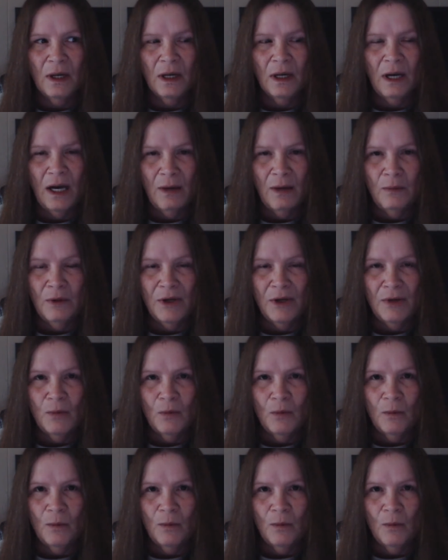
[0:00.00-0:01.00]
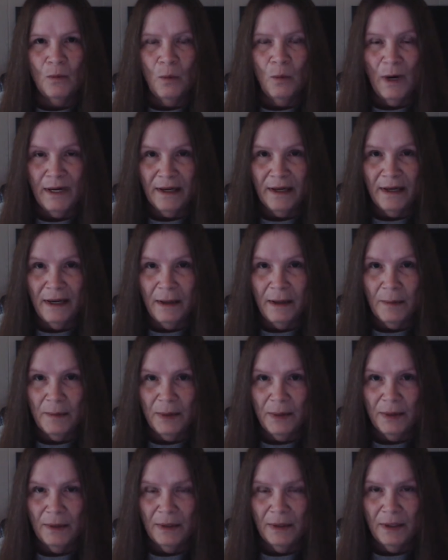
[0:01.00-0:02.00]
I would wake up
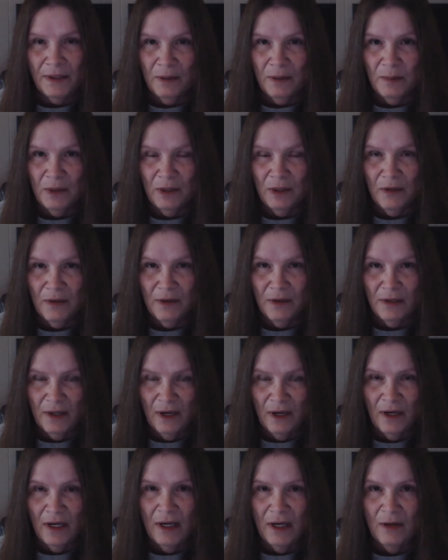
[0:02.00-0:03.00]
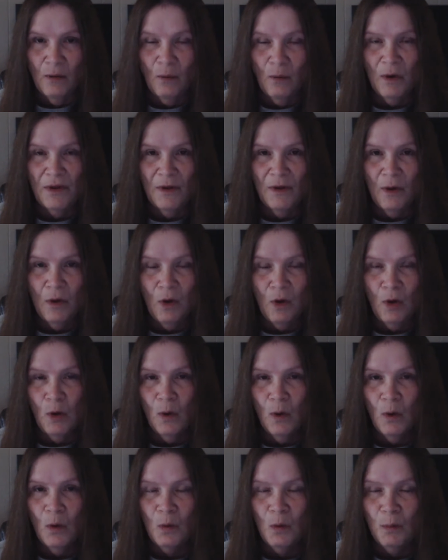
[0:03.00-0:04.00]
in the middle of the night with a
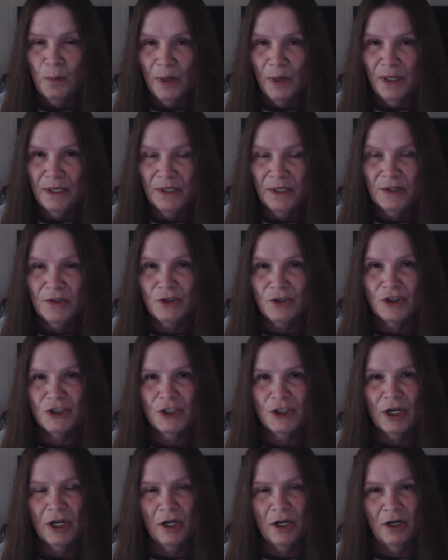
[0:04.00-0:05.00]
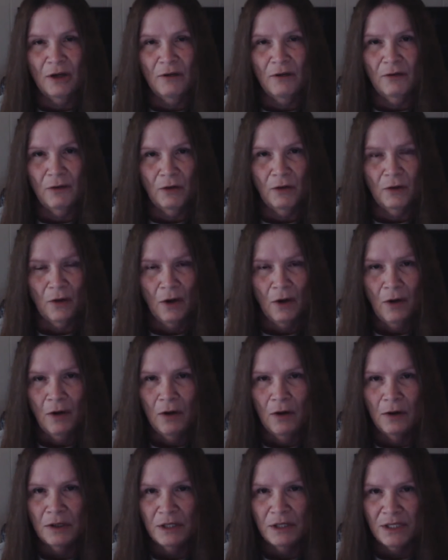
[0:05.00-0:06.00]
whole bunch of
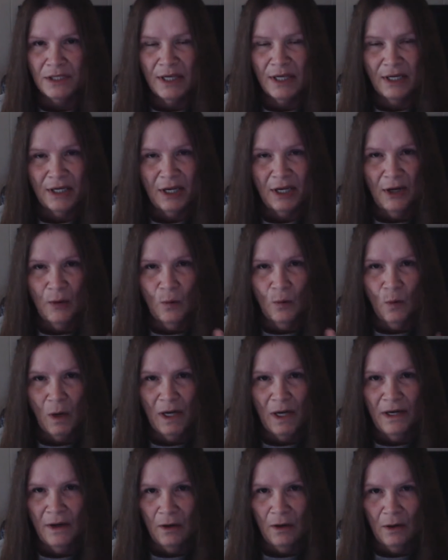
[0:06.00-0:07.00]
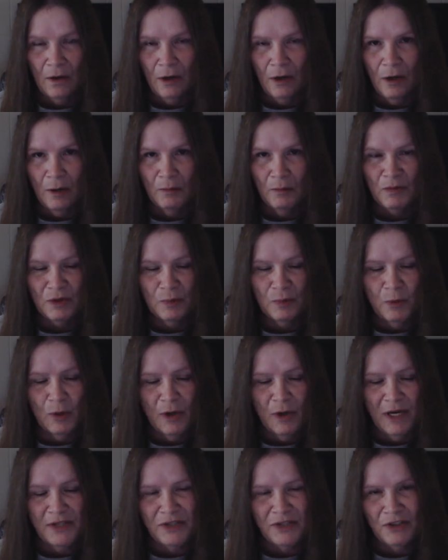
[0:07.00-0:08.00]
long, skinny white arms
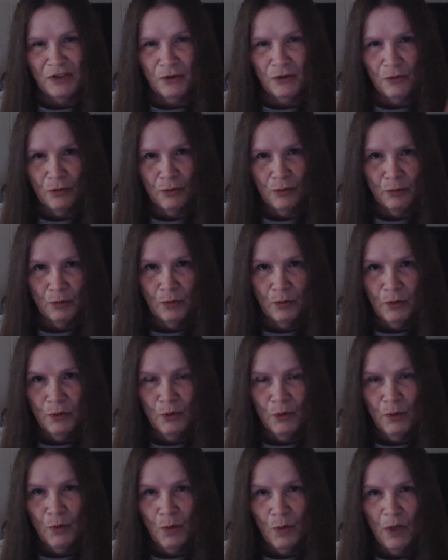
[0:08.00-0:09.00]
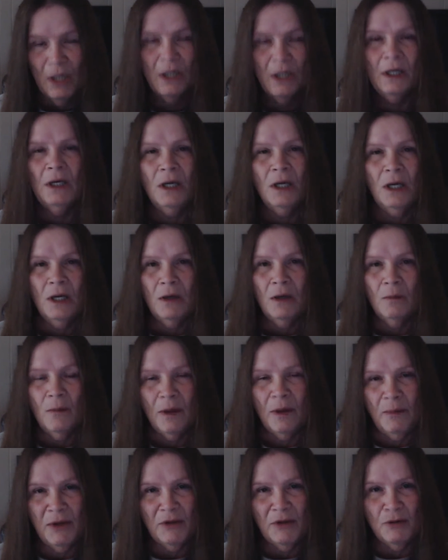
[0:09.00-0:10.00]
pressed through my
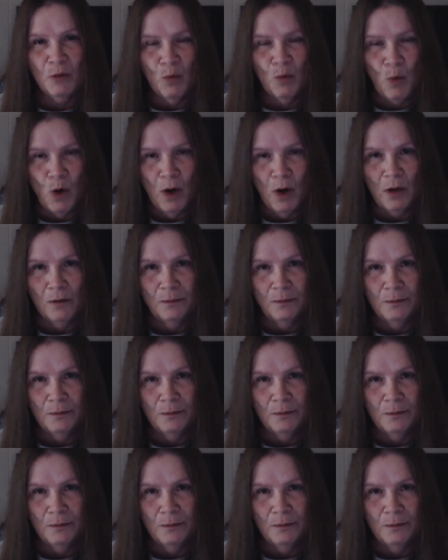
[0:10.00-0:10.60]
bedroom wall.